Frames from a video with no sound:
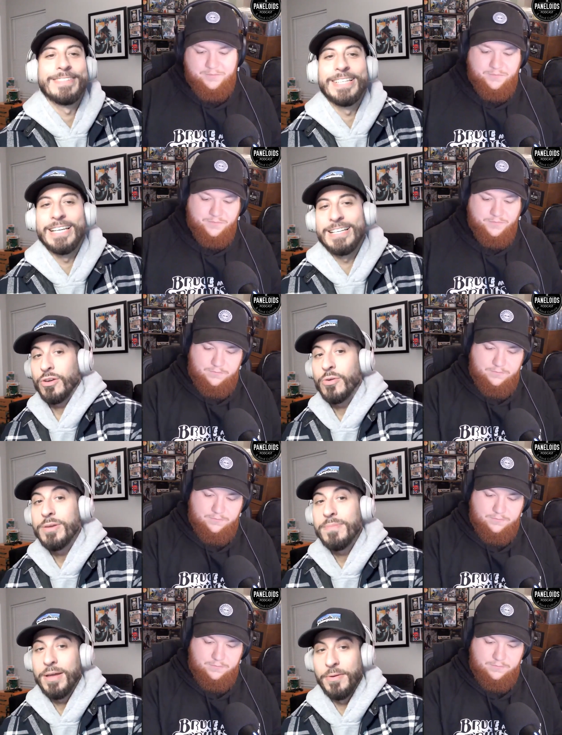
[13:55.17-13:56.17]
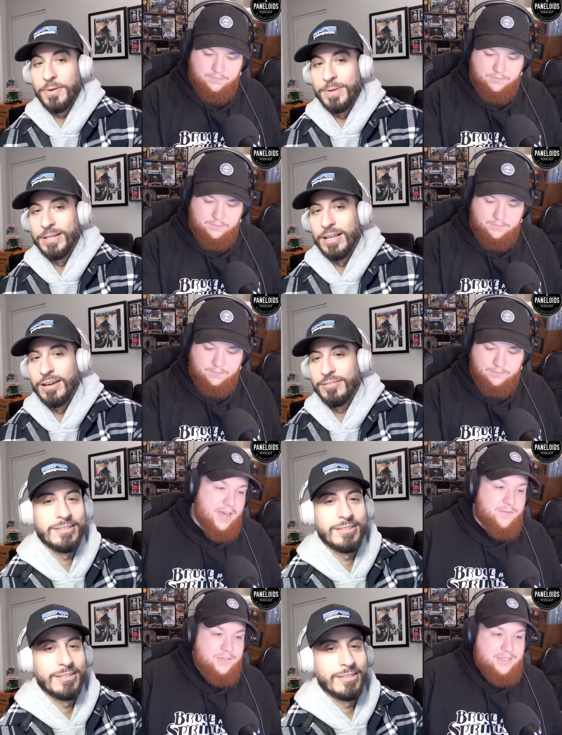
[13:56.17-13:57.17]
Speaker 1: Yeah. Queen probably would have been alive.
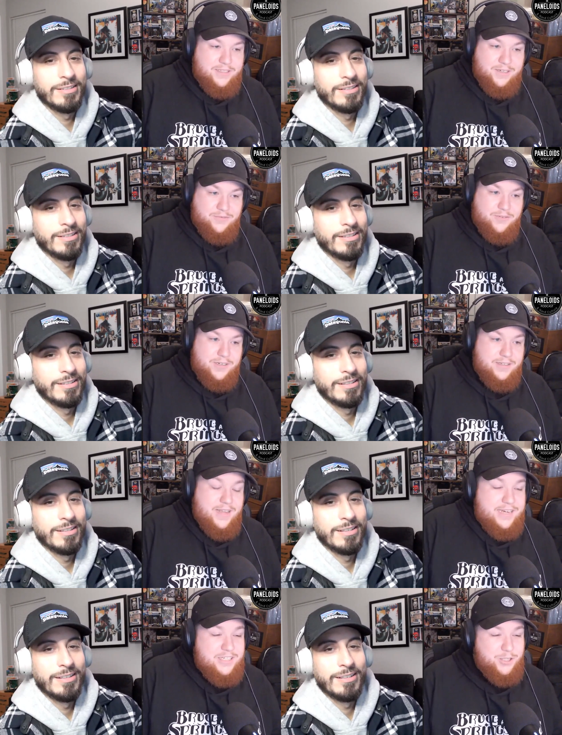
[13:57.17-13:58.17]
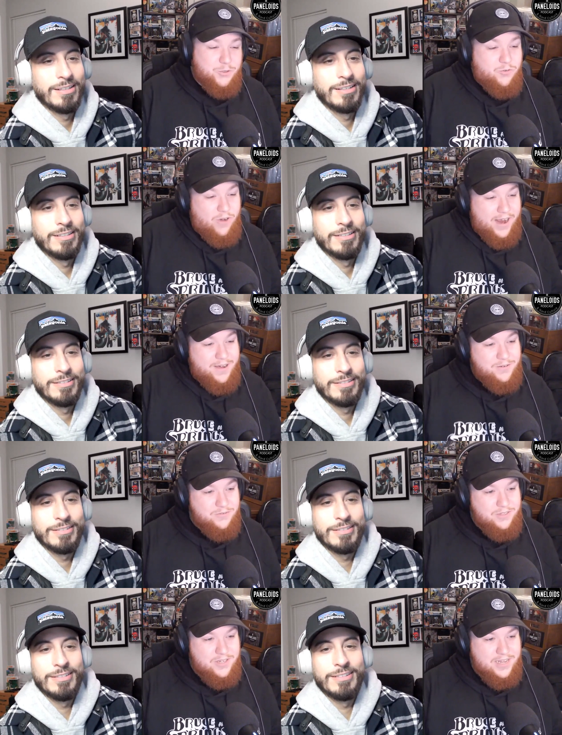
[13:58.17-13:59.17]
Speaker 2: That was a tough one. And she
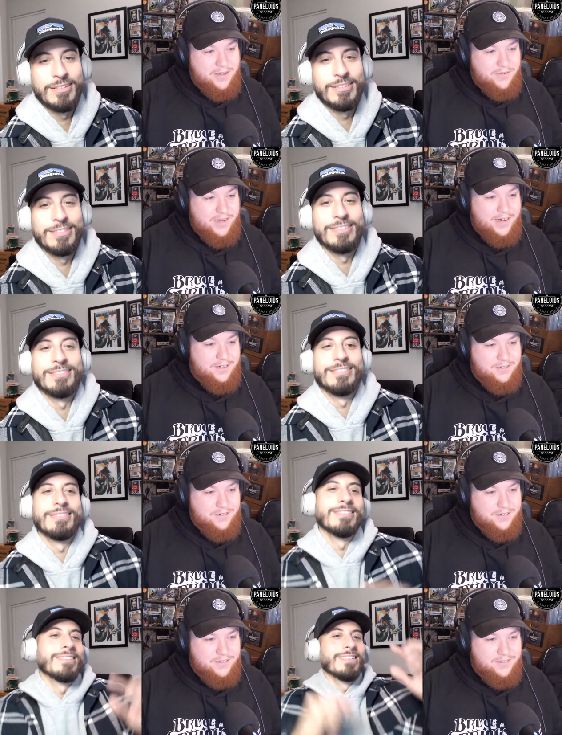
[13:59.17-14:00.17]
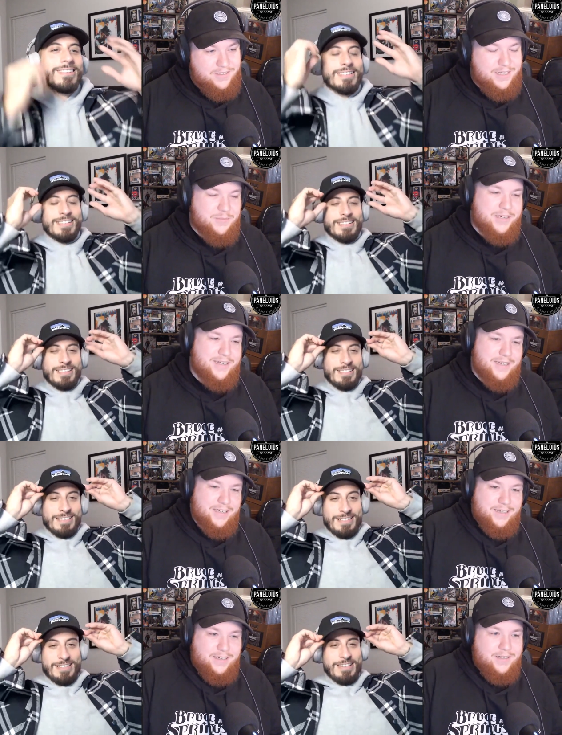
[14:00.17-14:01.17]
drowned, saving Ironheart. Like, come
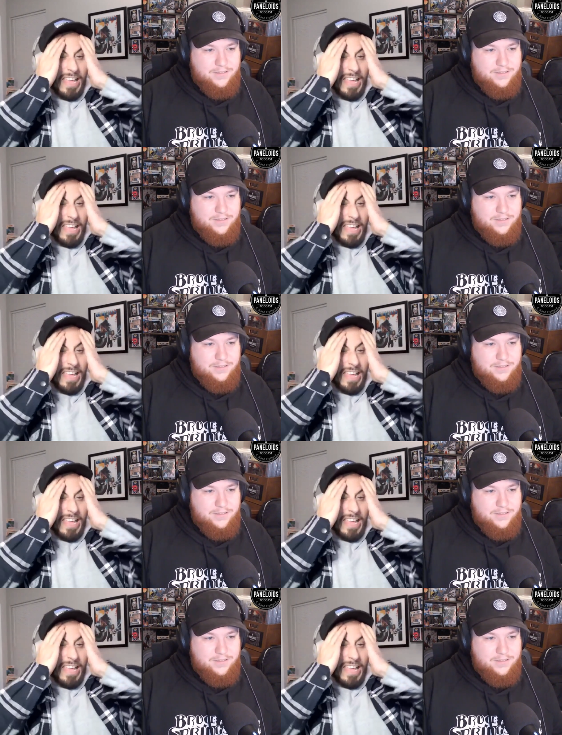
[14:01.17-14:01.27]
on.